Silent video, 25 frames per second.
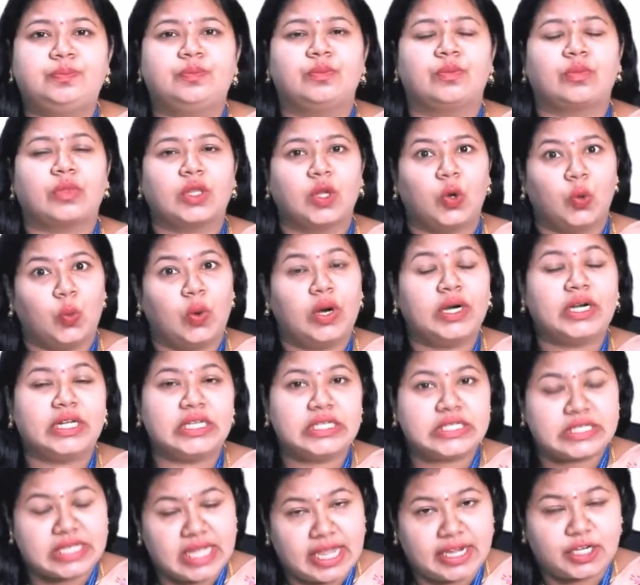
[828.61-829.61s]
What is
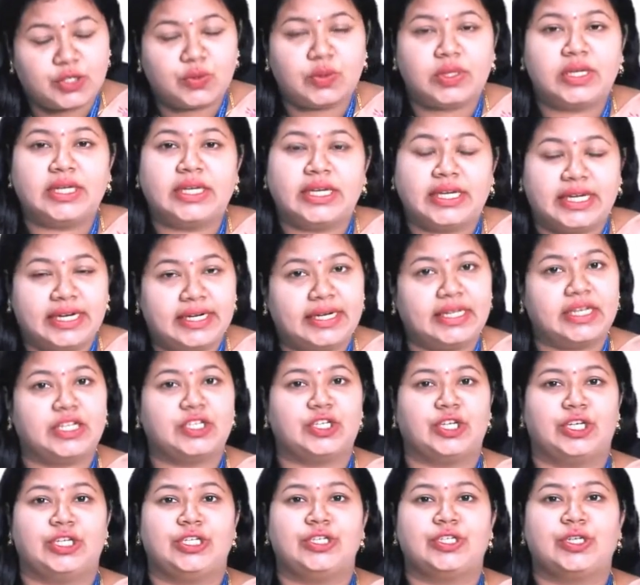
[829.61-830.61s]
actually a heat
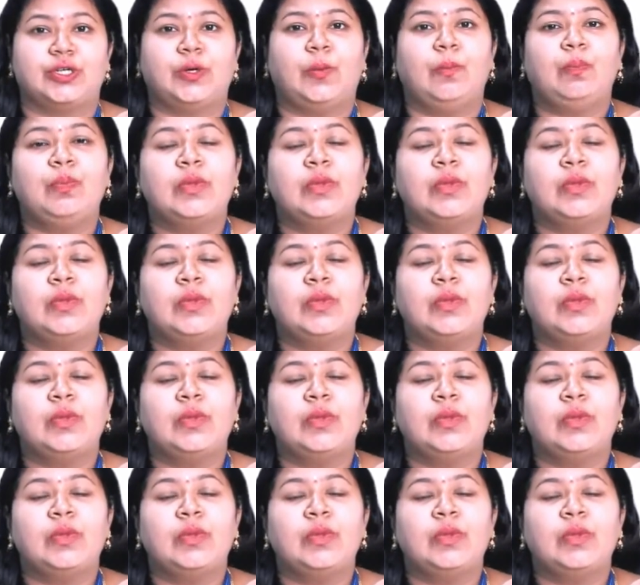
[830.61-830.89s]
exchanger?